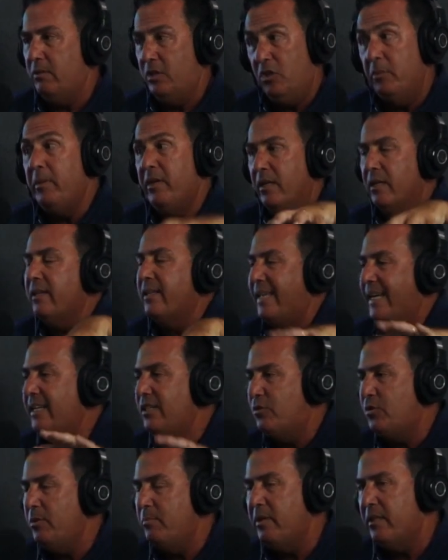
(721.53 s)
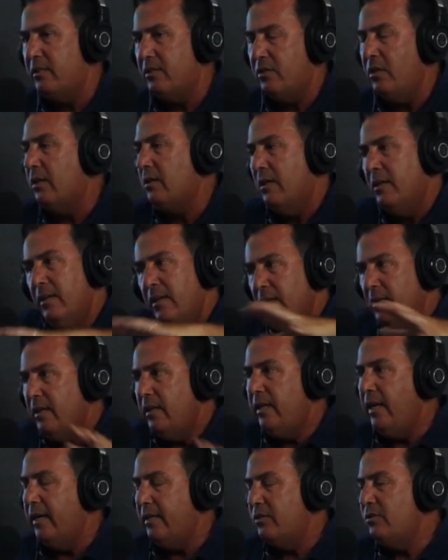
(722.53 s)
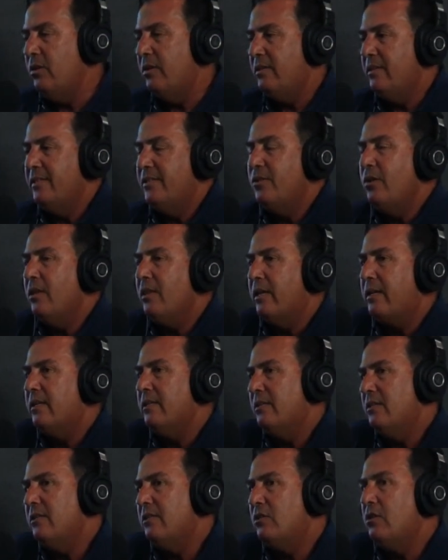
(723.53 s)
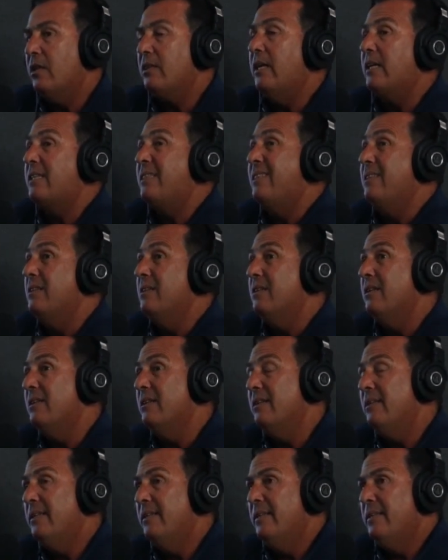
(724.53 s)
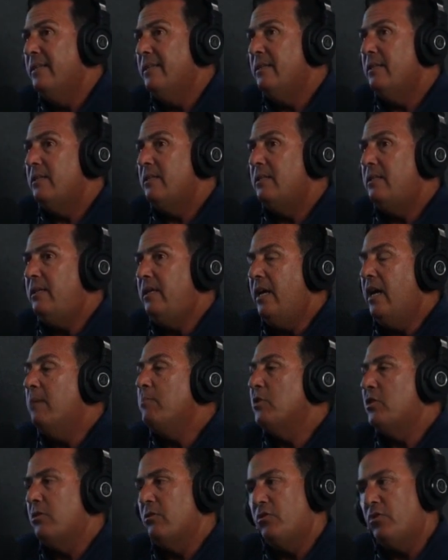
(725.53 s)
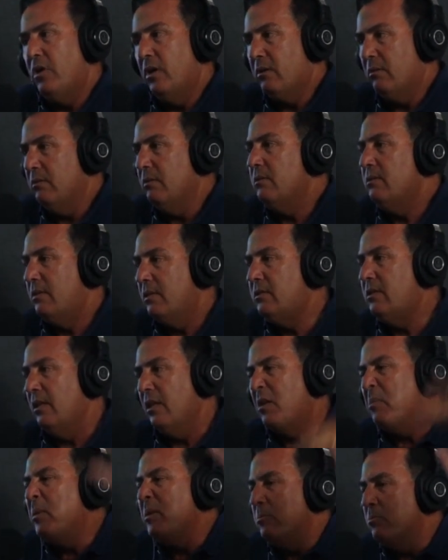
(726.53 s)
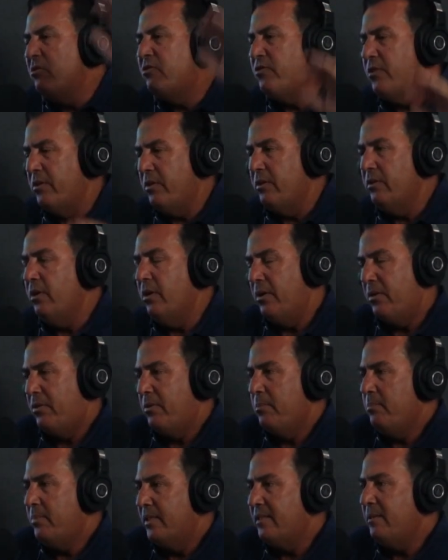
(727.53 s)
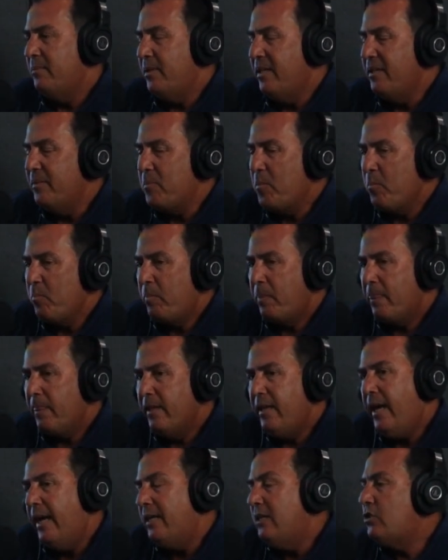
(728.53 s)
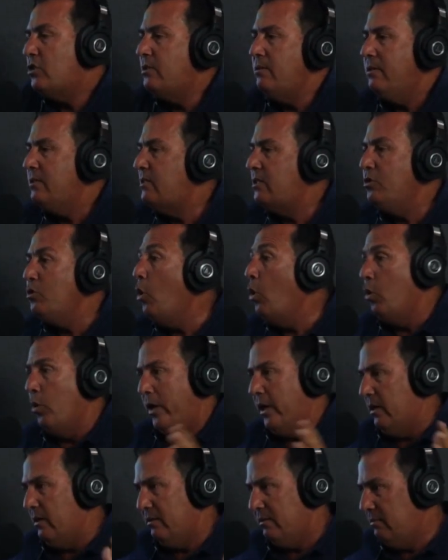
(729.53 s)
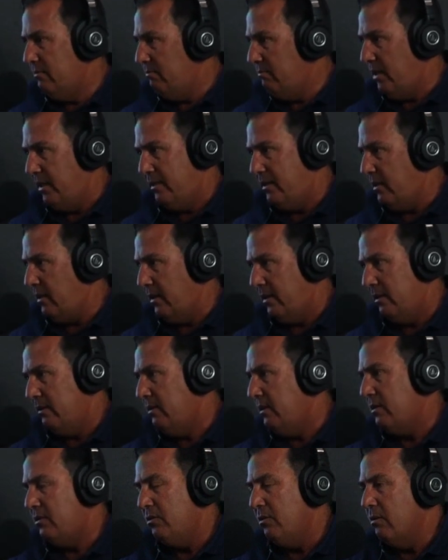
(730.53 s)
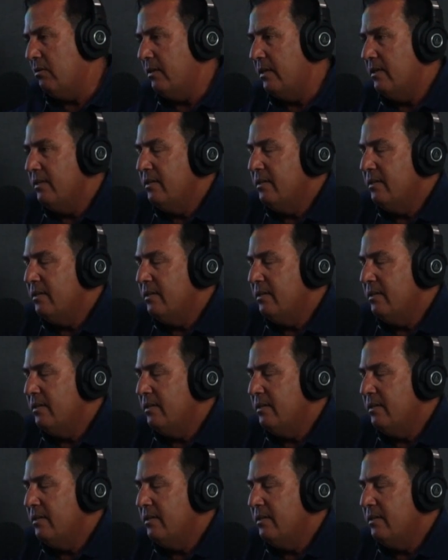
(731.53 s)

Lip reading: It's the middle of the country, but it's not. Yeah, it's not like the Amazon jungle. It's a little bit further north. But I mean, yeah, it's nowhere basically. It's nowhere.